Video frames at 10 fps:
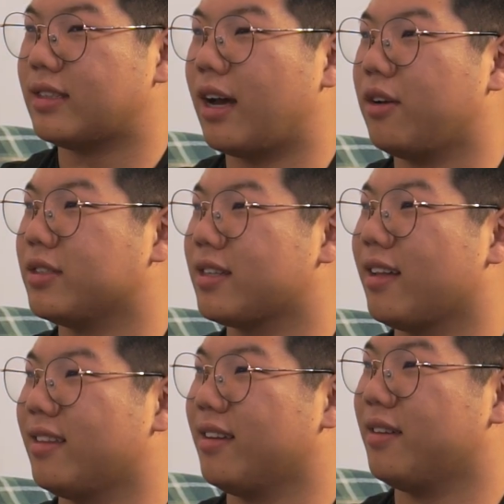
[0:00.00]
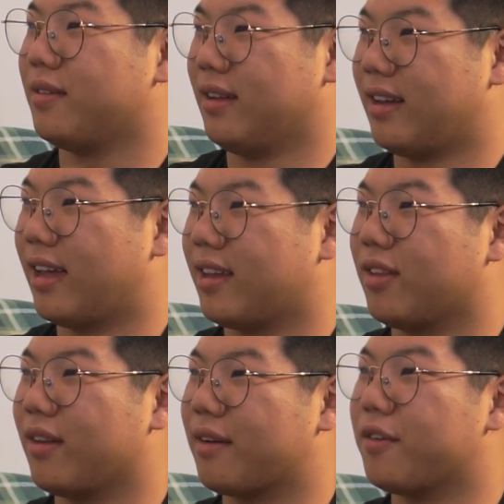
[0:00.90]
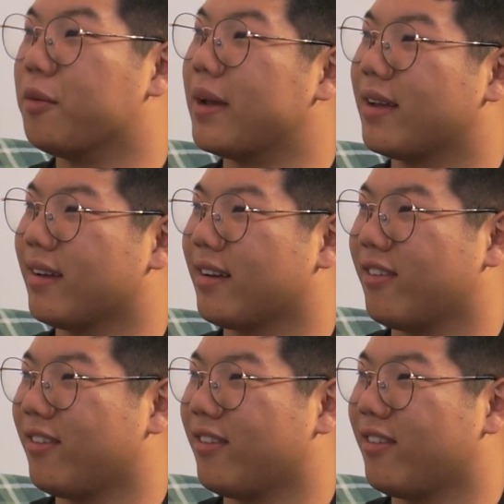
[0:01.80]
that how you started getting into like filmmaking?